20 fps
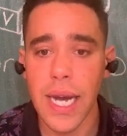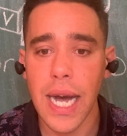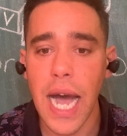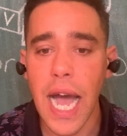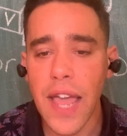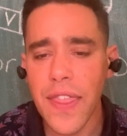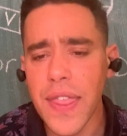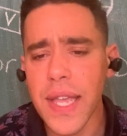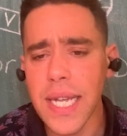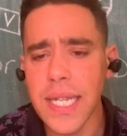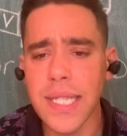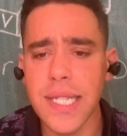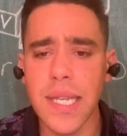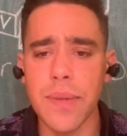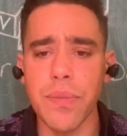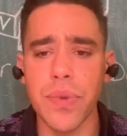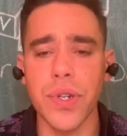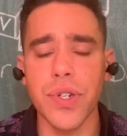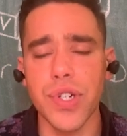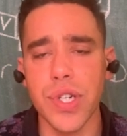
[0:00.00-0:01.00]
I think it's
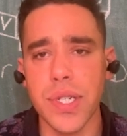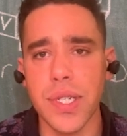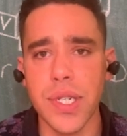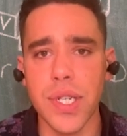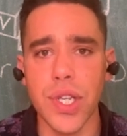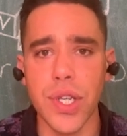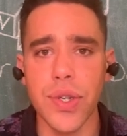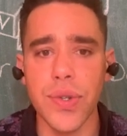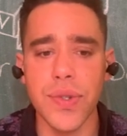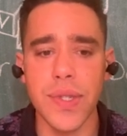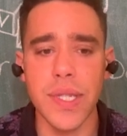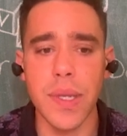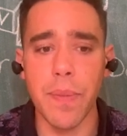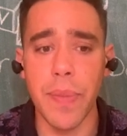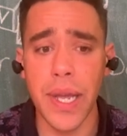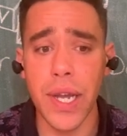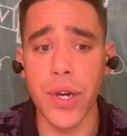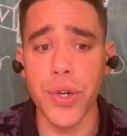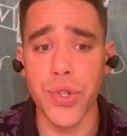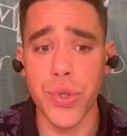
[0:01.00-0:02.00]
simpler just to use the
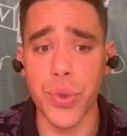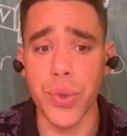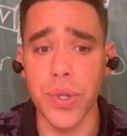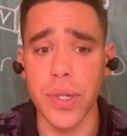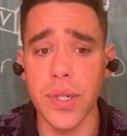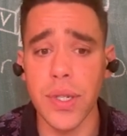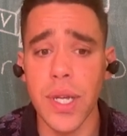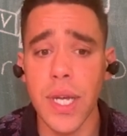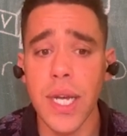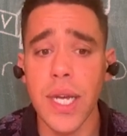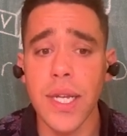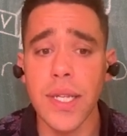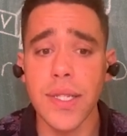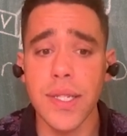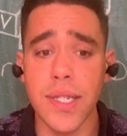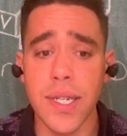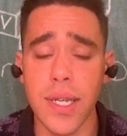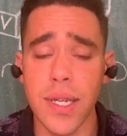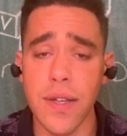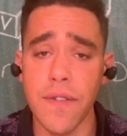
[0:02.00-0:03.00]
picker tool
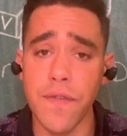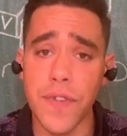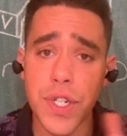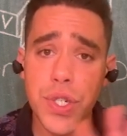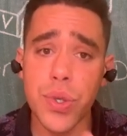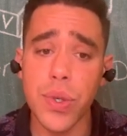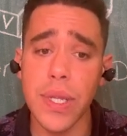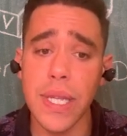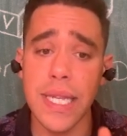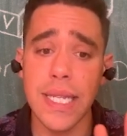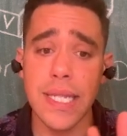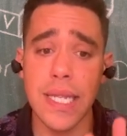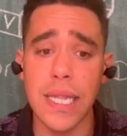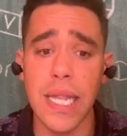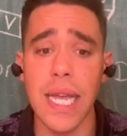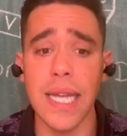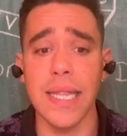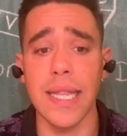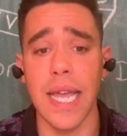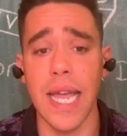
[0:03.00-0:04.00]
to visually
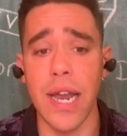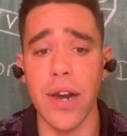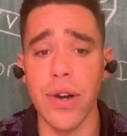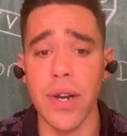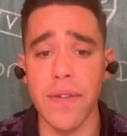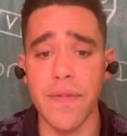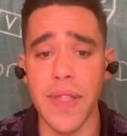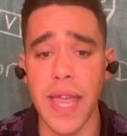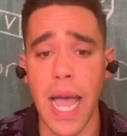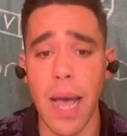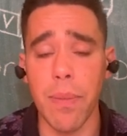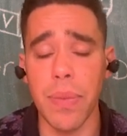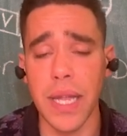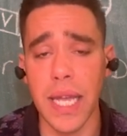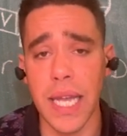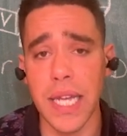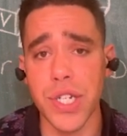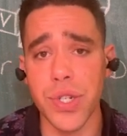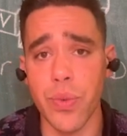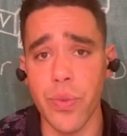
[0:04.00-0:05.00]
select the area of the
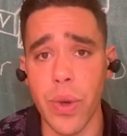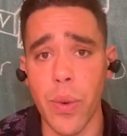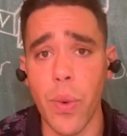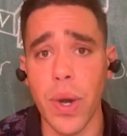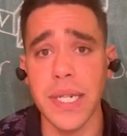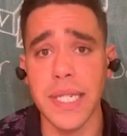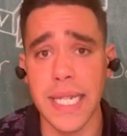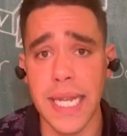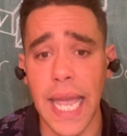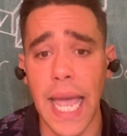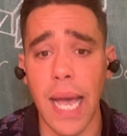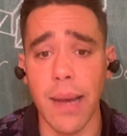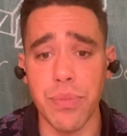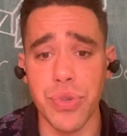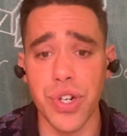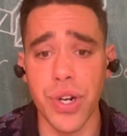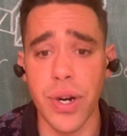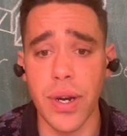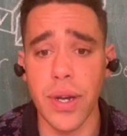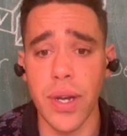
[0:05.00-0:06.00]
application we want to
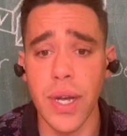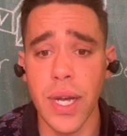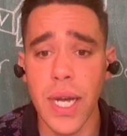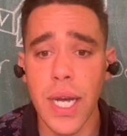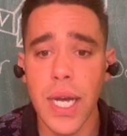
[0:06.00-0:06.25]
capture.